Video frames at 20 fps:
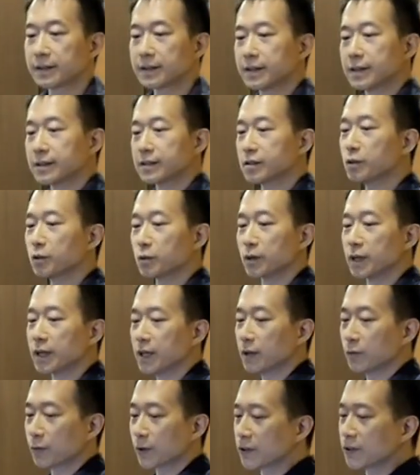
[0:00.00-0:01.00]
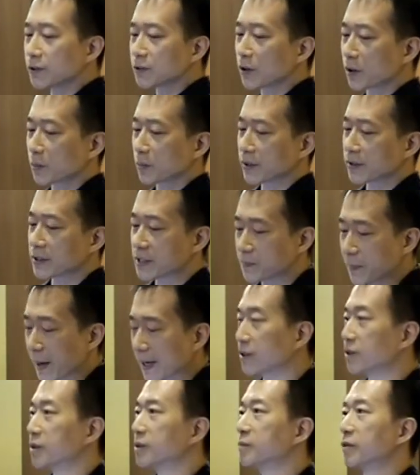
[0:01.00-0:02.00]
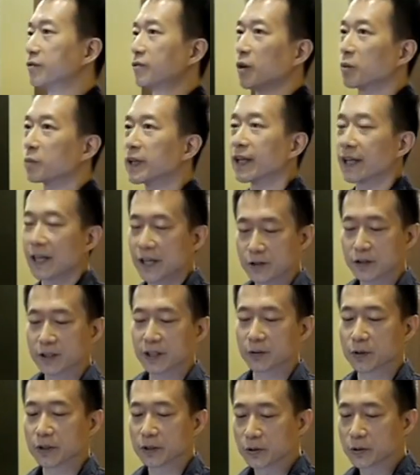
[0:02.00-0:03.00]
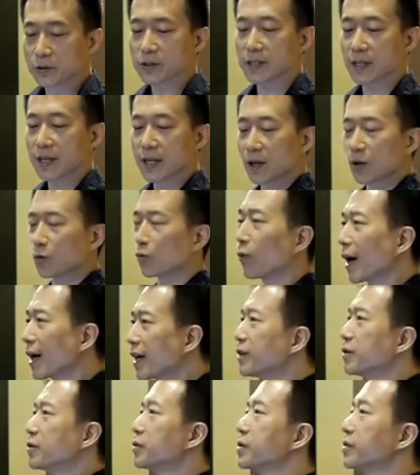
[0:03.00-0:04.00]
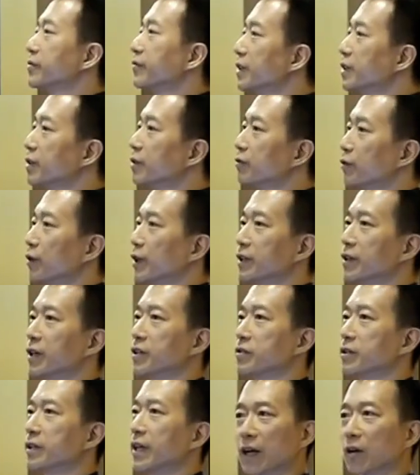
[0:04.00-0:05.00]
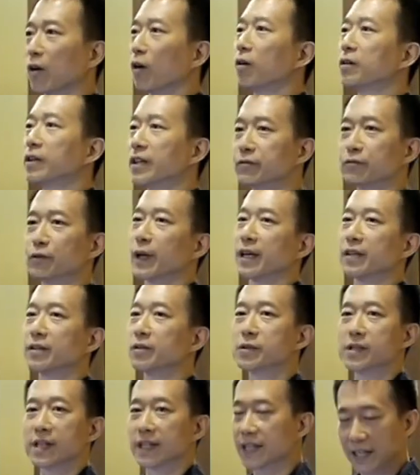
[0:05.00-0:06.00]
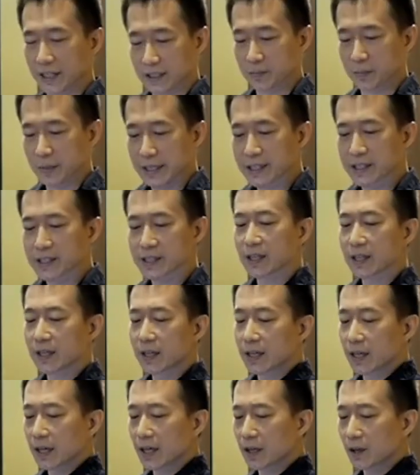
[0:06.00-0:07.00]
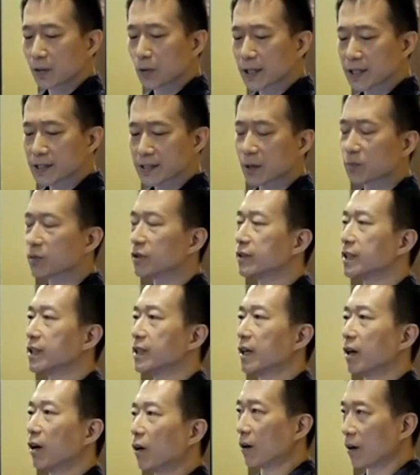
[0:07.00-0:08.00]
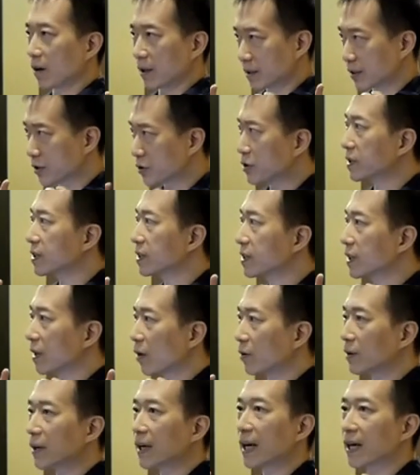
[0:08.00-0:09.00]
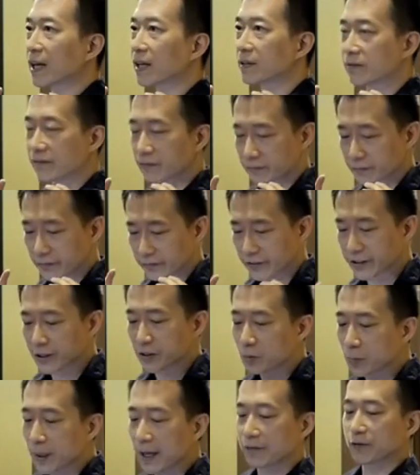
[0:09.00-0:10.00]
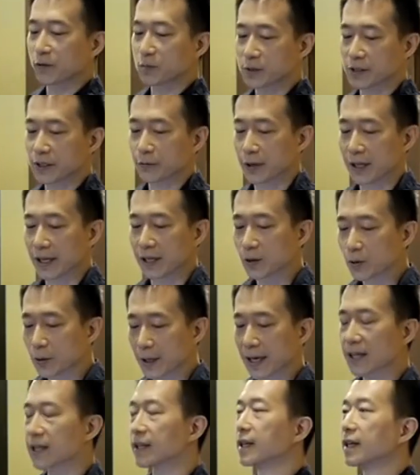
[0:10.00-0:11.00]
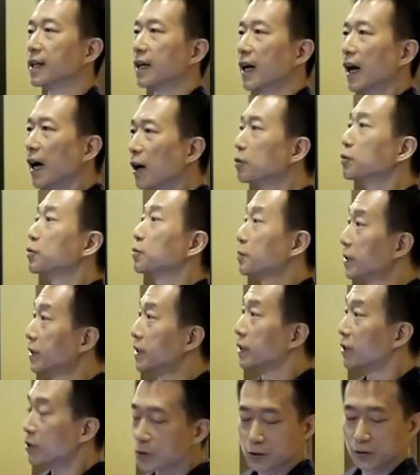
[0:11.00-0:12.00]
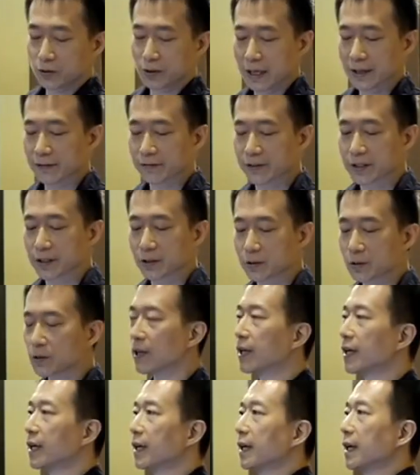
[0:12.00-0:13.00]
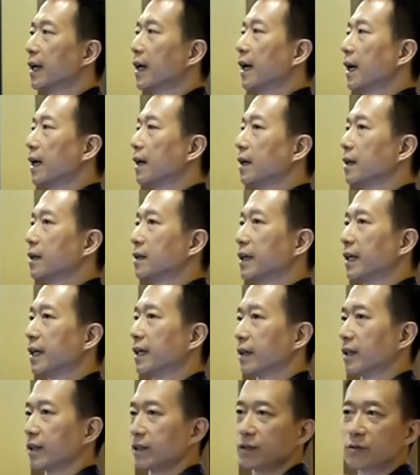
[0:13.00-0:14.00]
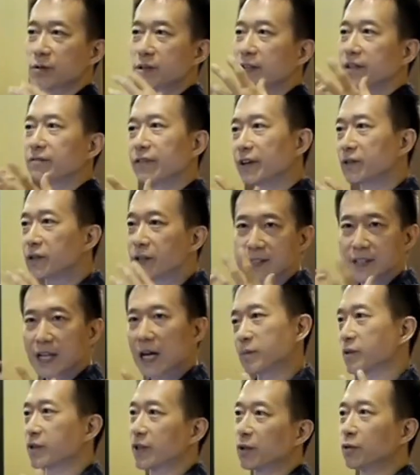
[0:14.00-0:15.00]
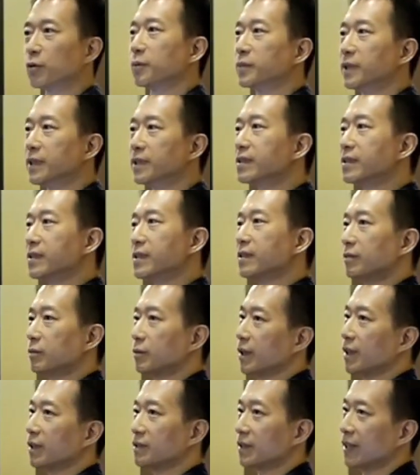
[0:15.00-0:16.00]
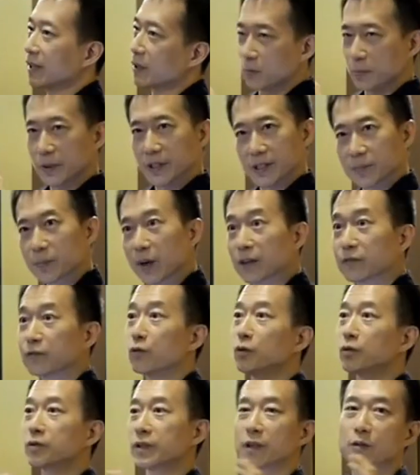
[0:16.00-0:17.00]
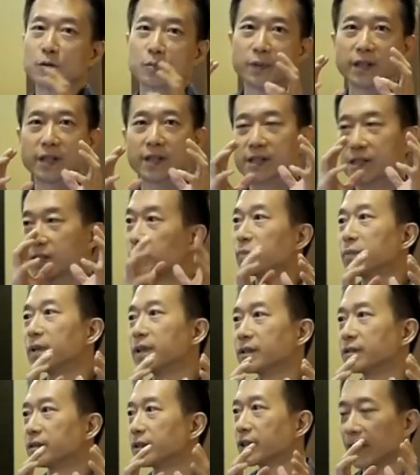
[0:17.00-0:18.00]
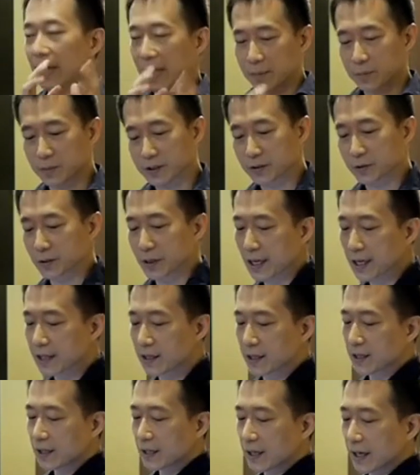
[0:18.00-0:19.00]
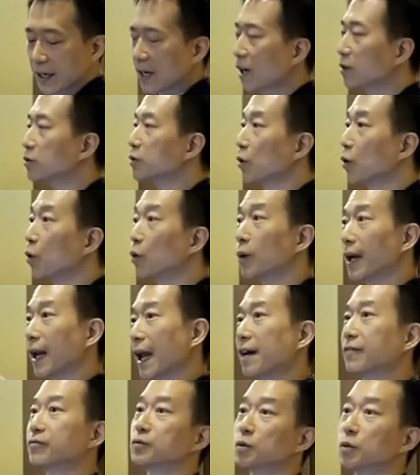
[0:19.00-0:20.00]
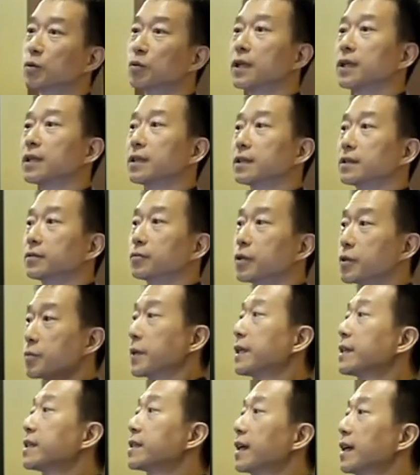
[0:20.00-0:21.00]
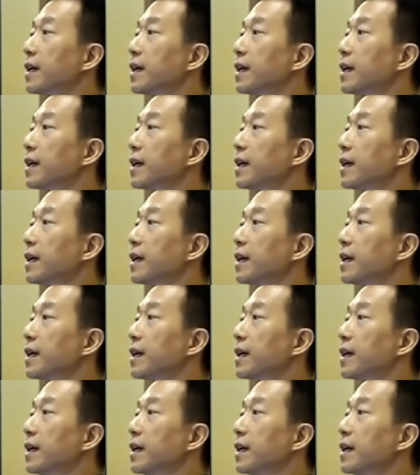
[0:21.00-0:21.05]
So we're going to talk about the spectrum of communication that we use. Why use video for education at all if we can use any other means? What are some of the digital online video platforms that we can look at? How to produce online video? using various types of equipment. Well, it could be a smartphone, it could be a simple camera today, and how to go live to the world, which means